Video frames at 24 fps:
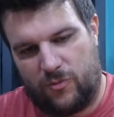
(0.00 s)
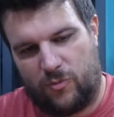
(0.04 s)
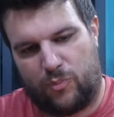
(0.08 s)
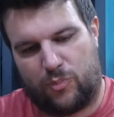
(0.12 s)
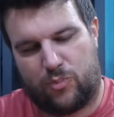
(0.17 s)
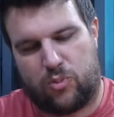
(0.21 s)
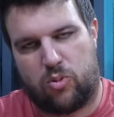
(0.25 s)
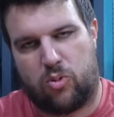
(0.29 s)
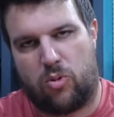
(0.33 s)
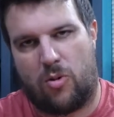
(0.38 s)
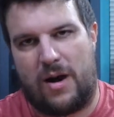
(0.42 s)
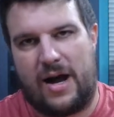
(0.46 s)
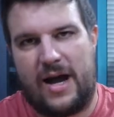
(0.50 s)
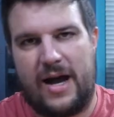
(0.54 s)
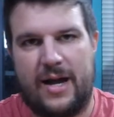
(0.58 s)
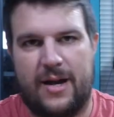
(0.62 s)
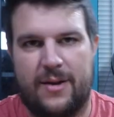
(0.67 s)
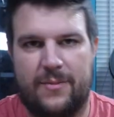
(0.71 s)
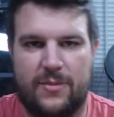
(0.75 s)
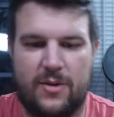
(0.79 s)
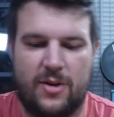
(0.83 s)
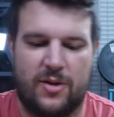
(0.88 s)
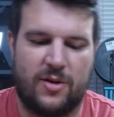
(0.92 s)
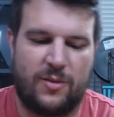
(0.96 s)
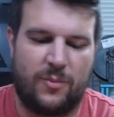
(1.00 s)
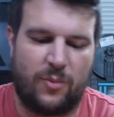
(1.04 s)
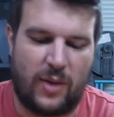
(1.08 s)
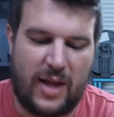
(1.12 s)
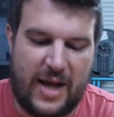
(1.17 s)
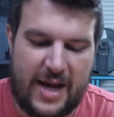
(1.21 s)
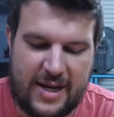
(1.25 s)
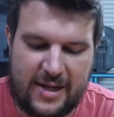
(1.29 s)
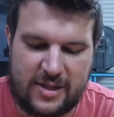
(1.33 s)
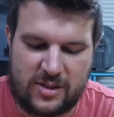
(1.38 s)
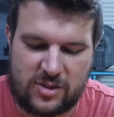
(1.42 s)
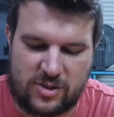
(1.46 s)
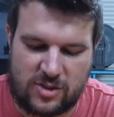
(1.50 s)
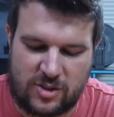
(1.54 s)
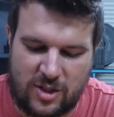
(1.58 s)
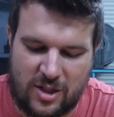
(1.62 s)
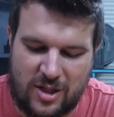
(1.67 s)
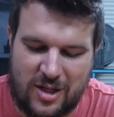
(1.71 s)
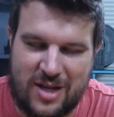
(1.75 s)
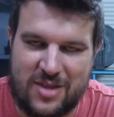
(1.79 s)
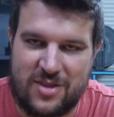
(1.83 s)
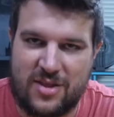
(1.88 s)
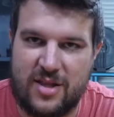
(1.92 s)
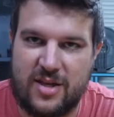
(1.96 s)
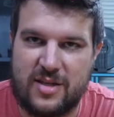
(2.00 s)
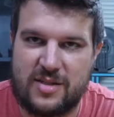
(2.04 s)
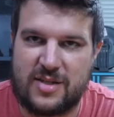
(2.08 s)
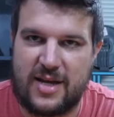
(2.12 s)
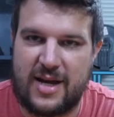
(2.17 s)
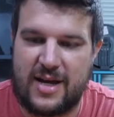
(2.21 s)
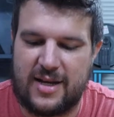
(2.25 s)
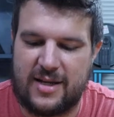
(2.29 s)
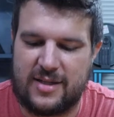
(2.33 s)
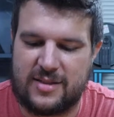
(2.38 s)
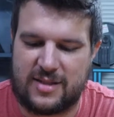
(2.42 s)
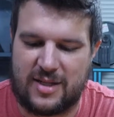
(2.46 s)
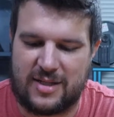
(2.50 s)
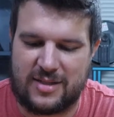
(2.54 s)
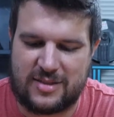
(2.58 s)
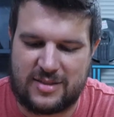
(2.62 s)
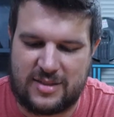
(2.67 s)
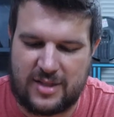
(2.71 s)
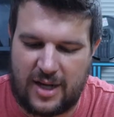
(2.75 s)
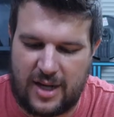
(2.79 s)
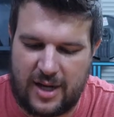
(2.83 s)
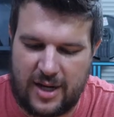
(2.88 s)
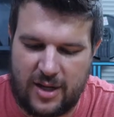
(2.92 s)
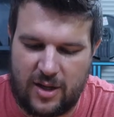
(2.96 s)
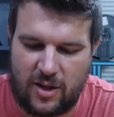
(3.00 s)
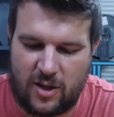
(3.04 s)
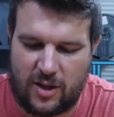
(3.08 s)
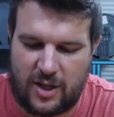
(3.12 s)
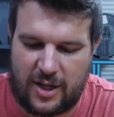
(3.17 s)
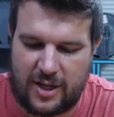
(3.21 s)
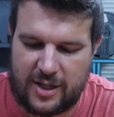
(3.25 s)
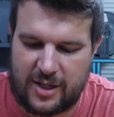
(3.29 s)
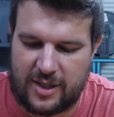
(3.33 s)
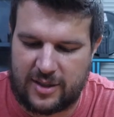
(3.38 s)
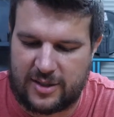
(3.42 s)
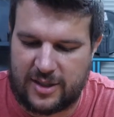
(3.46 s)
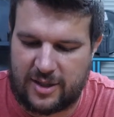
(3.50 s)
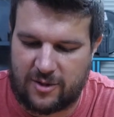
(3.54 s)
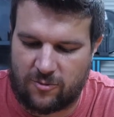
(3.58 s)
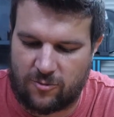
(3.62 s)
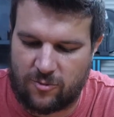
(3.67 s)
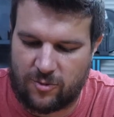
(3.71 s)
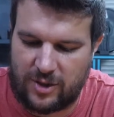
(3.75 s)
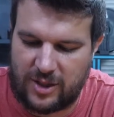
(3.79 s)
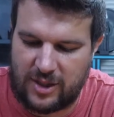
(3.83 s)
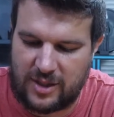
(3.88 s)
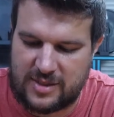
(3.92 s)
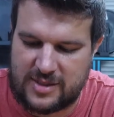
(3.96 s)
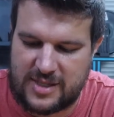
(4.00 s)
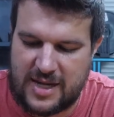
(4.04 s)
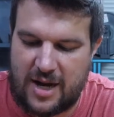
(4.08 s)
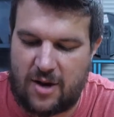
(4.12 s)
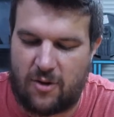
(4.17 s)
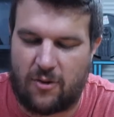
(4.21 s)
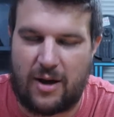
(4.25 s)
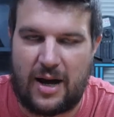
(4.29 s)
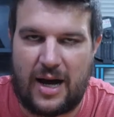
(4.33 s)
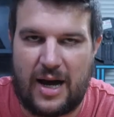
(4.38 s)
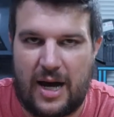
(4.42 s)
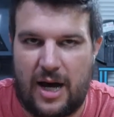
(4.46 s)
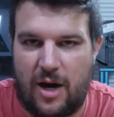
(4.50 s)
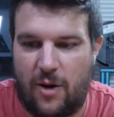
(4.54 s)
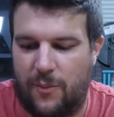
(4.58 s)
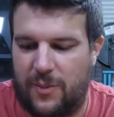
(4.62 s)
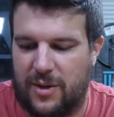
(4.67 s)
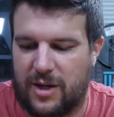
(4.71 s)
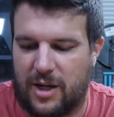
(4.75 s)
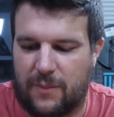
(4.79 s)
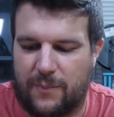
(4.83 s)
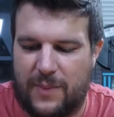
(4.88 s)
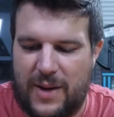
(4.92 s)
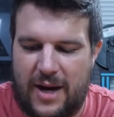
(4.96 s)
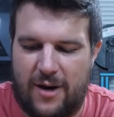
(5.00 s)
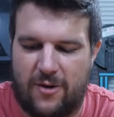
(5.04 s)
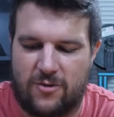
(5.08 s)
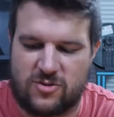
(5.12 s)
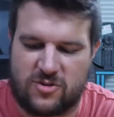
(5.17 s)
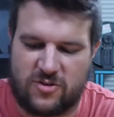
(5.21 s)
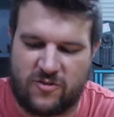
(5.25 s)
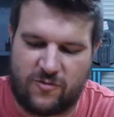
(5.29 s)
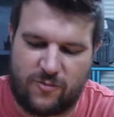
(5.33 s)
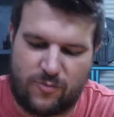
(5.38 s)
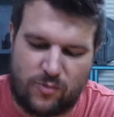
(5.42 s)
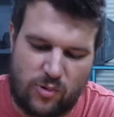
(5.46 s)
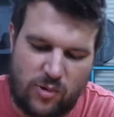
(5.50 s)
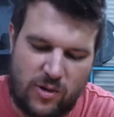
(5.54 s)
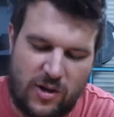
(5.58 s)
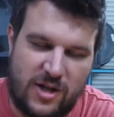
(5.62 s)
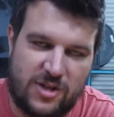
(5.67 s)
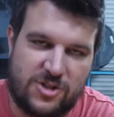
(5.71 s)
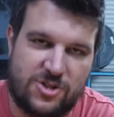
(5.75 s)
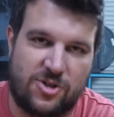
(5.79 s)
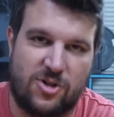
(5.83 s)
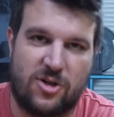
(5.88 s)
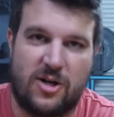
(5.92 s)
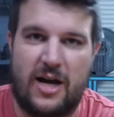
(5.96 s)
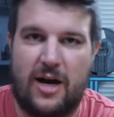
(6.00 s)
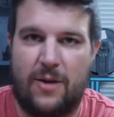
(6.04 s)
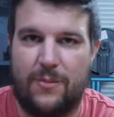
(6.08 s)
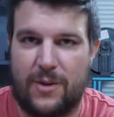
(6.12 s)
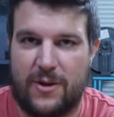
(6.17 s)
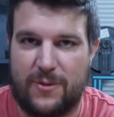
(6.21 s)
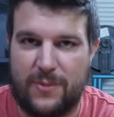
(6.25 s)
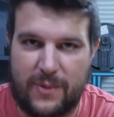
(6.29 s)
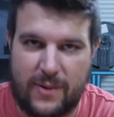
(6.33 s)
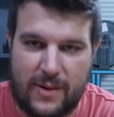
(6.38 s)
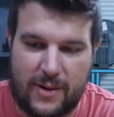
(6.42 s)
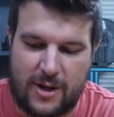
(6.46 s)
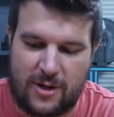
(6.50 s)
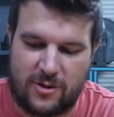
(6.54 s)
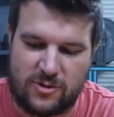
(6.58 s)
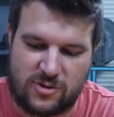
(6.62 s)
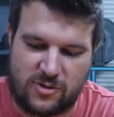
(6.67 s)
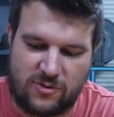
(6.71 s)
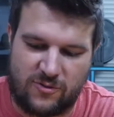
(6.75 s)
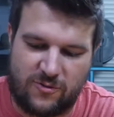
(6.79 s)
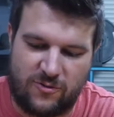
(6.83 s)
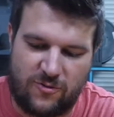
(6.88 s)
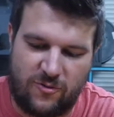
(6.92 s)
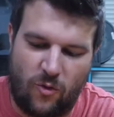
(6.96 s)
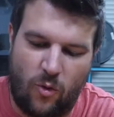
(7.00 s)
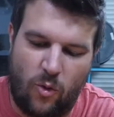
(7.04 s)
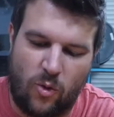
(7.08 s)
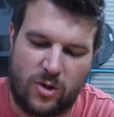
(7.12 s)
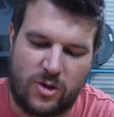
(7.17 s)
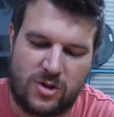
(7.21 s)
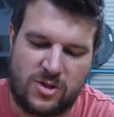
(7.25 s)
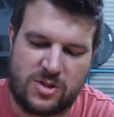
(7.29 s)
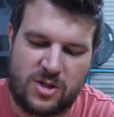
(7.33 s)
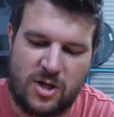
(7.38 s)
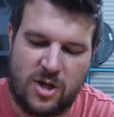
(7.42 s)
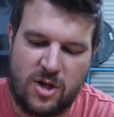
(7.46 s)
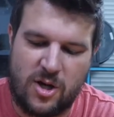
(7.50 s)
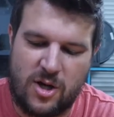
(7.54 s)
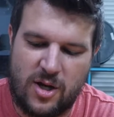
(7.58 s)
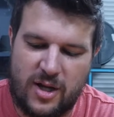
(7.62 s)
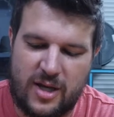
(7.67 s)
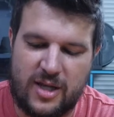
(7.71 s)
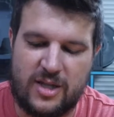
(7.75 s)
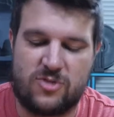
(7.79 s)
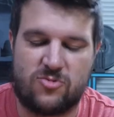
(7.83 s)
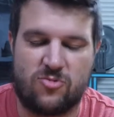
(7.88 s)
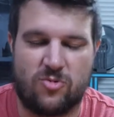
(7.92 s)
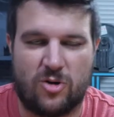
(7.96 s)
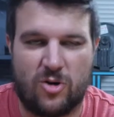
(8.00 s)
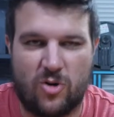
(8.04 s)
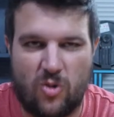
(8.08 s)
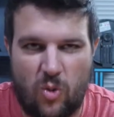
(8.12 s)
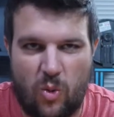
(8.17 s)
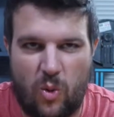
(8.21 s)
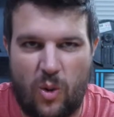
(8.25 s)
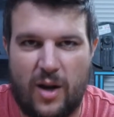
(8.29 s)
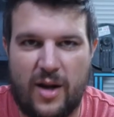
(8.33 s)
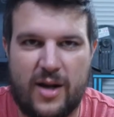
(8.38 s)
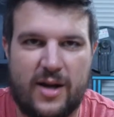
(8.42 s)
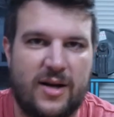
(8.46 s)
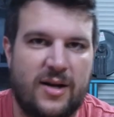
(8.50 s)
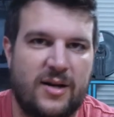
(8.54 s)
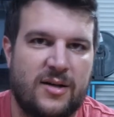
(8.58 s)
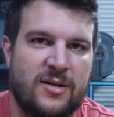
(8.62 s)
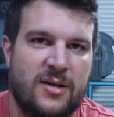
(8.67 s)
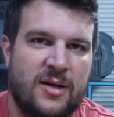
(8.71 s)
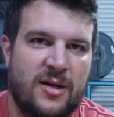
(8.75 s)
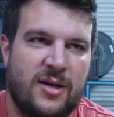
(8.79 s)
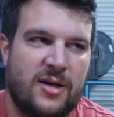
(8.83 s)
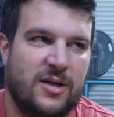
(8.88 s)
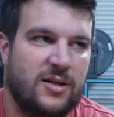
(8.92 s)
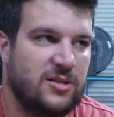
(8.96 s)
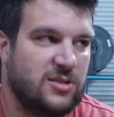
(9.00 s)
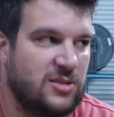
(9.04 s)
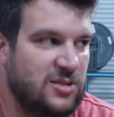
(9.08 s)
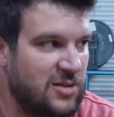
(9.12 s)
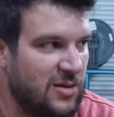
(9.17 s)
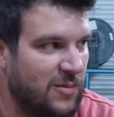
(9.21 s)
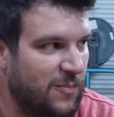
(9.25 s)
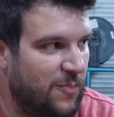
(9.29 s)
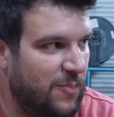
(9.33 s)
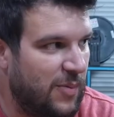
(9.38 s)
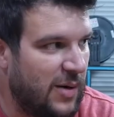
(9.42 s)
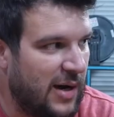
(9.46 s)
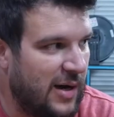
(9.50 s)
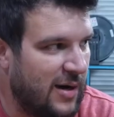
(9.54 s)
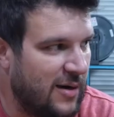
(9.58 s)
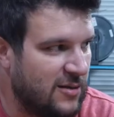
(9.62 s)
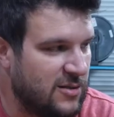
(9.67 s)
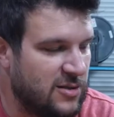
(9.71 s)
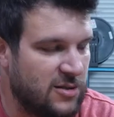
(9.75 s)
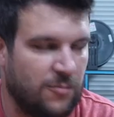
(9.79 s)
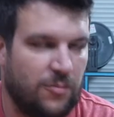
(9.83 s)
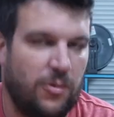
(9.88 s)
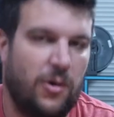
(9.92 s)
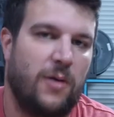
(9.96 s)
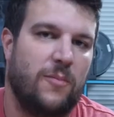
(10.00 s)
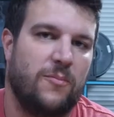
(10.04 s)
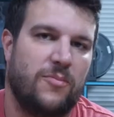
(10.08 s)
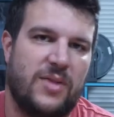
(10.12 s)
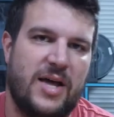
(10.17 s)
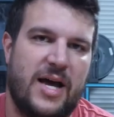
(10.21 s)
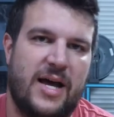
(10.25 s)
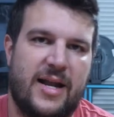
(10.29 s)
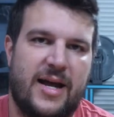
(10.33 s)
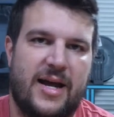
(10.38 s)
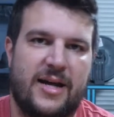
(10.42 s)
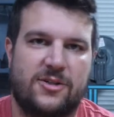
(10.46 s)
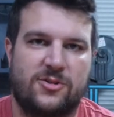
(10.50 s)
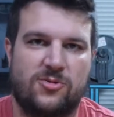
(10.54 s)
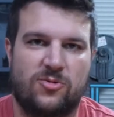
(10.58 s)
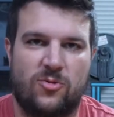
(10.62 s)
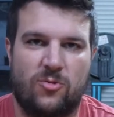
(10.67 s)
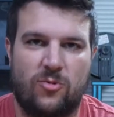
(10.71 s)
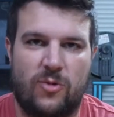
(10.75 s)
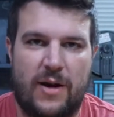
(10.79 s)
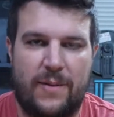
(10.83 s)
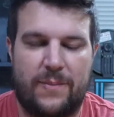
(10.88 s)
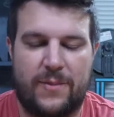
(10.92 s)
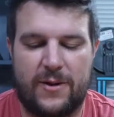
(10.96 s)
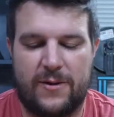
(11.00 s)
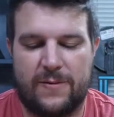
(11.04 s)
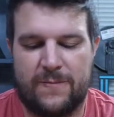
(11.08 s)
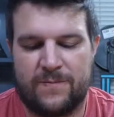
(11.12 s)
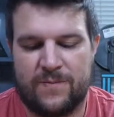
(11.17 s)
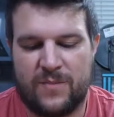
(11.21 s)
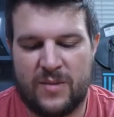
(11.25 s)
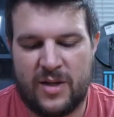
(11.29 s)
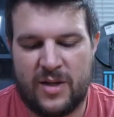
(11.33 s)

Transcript: prime the blaster, and this has a dial on it that reads out how many pounds of pressure, how many pounds of force is required to pump that actual weapon.